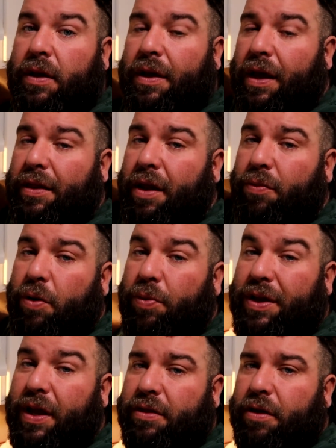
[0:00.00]
and then when we
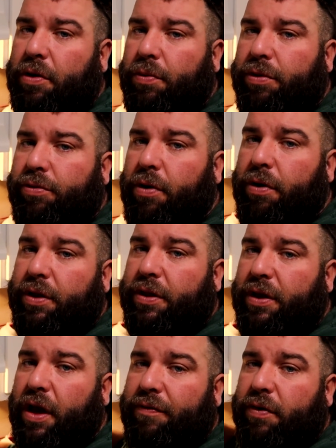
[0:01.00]
get there we'll throw it in
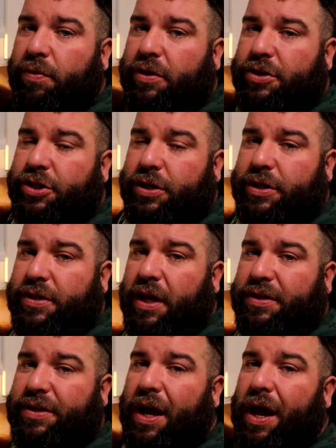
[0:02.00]
the oven with the cheese
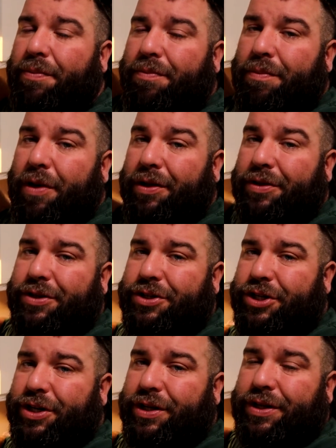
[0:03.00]
on top, melt the
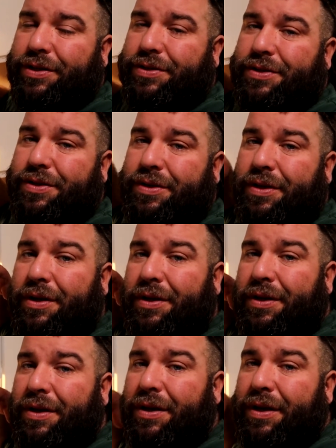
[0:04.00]
cheese,
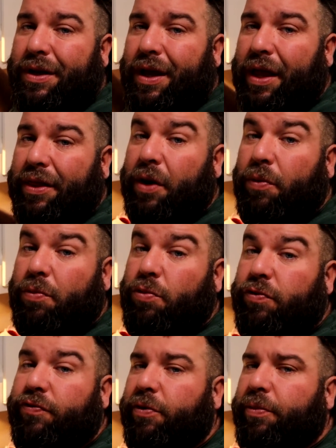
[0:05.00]
and then we'll
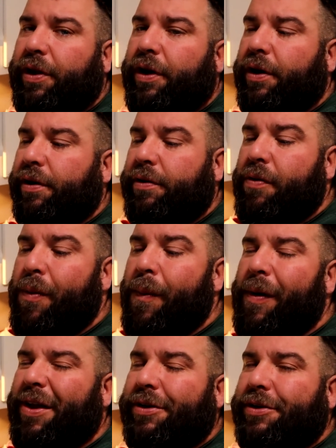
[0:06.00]
move from there
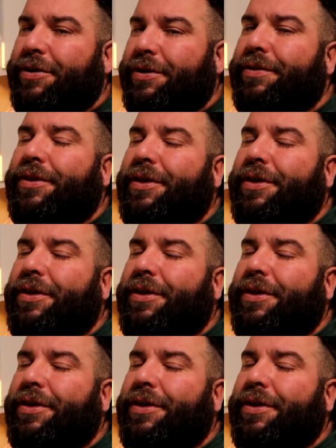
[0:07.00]
into the